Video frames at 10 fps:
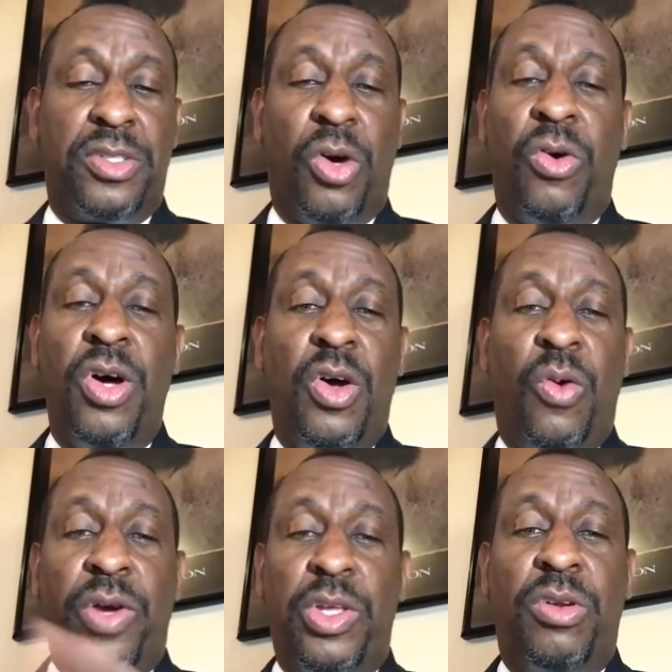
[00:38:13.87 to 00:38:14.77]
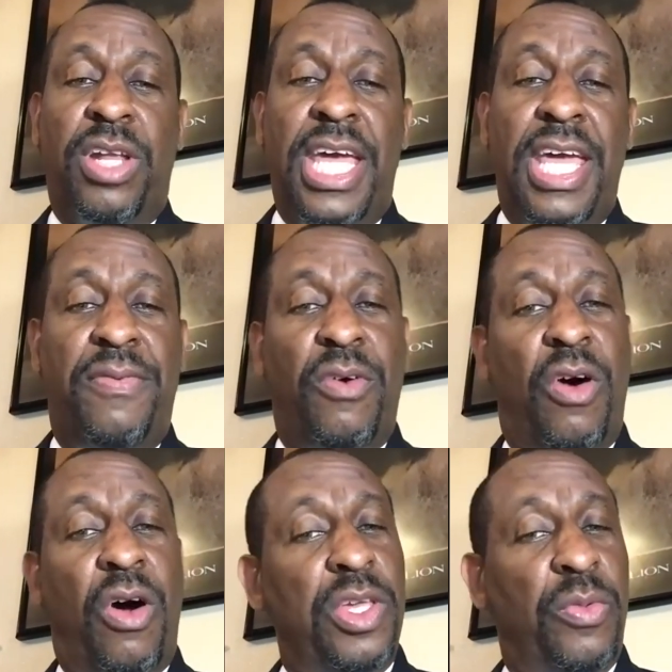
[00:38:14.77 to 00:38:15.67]
So when you leave
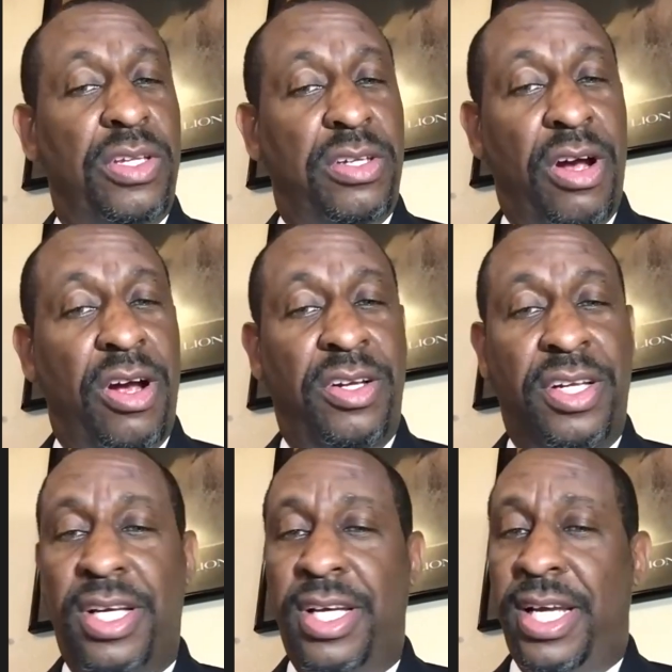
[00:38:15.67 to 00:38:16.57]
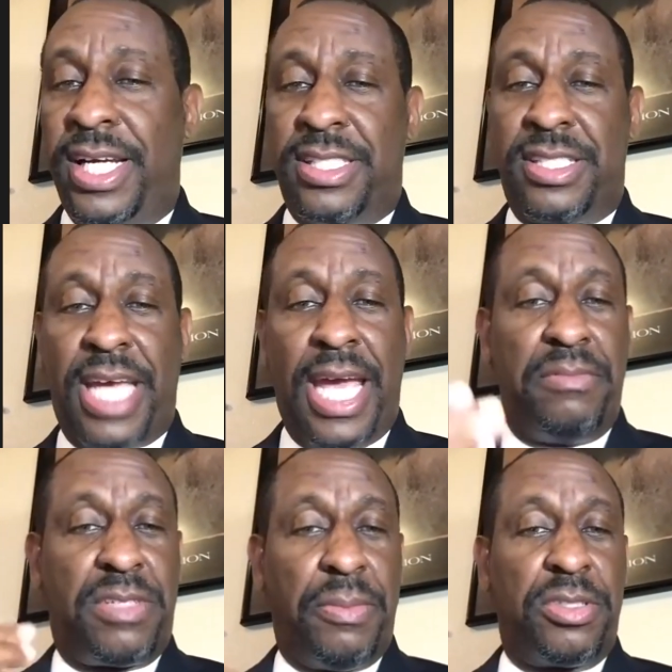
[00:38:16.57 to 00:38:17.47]
or when you return, it's the
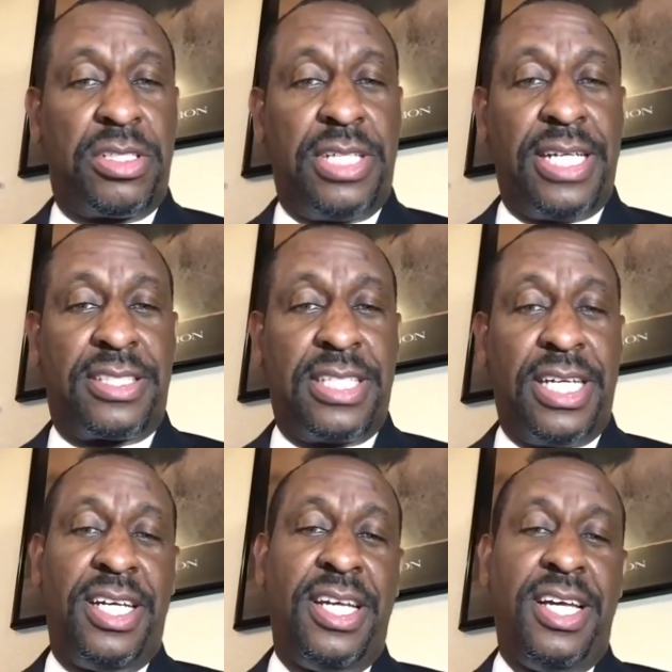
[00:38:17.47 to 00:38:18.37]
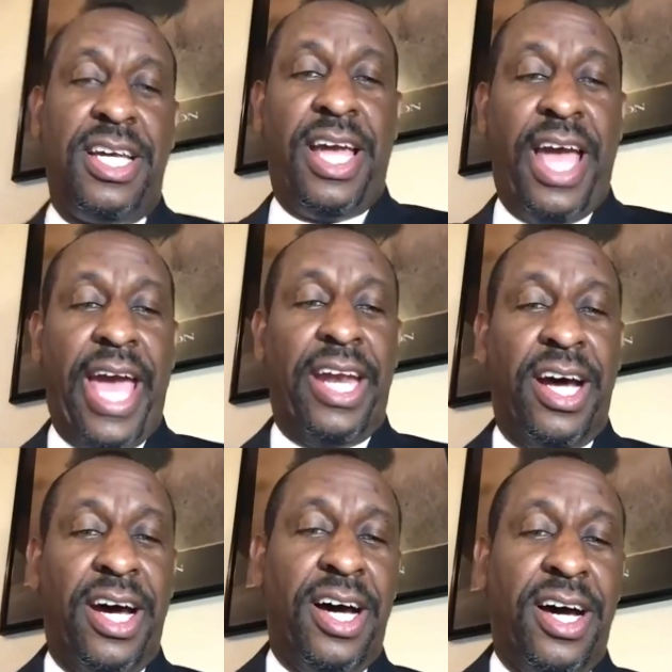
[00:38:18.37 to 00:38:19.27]
same temperature testing and
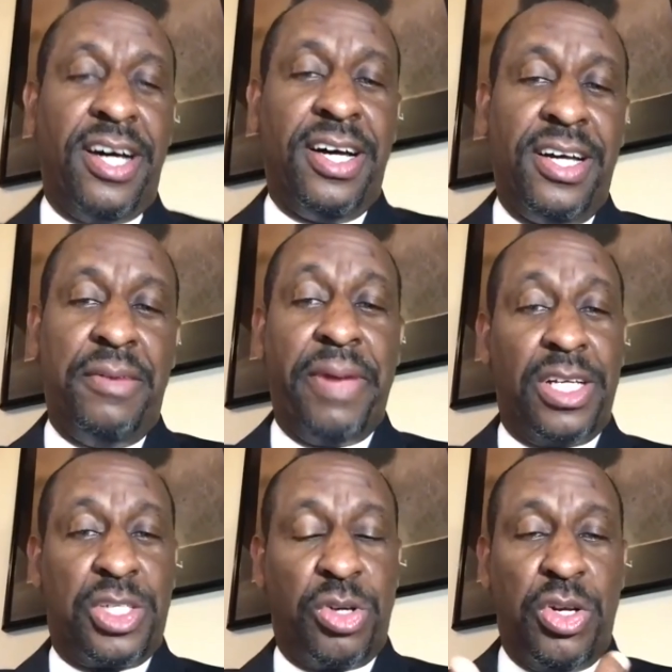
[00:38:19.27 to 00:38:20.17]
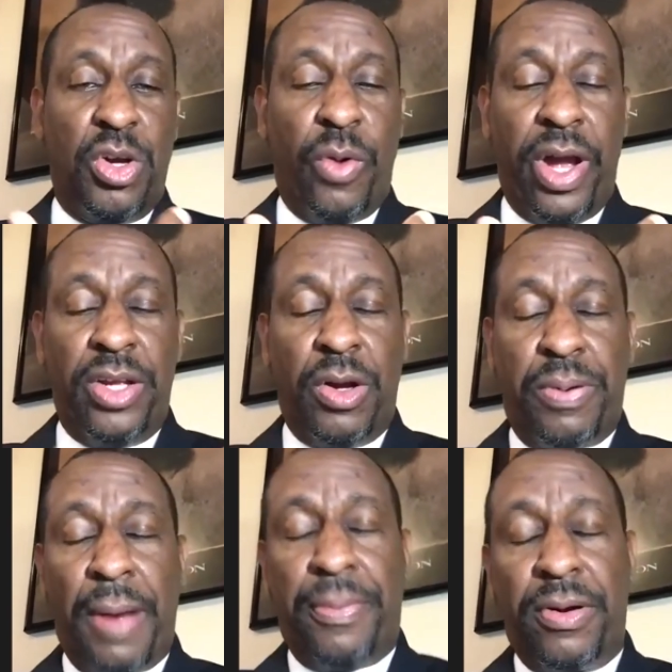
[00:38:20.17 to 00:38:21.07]
making sure you're wearing your
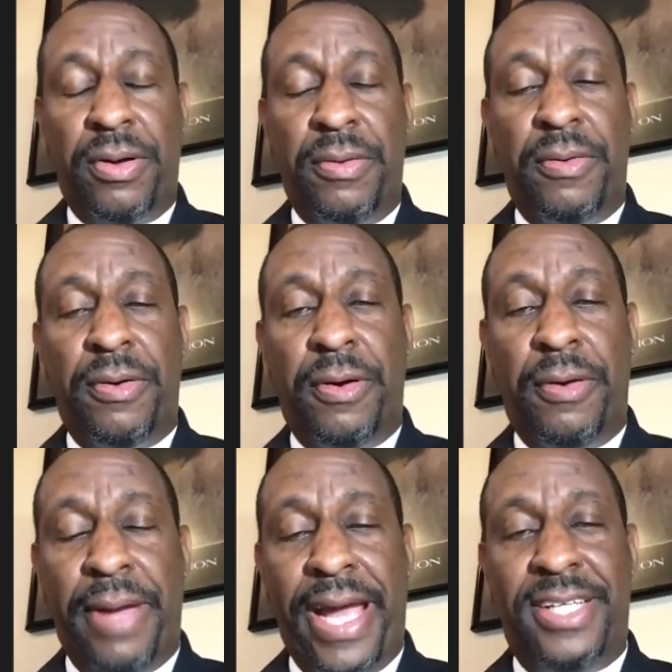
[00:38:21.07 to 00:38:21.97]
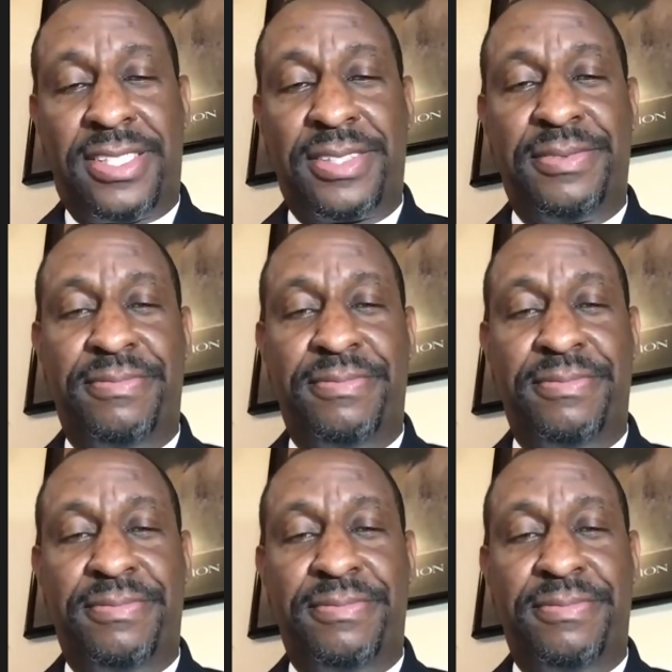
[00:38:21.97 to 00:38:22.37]
proper mask.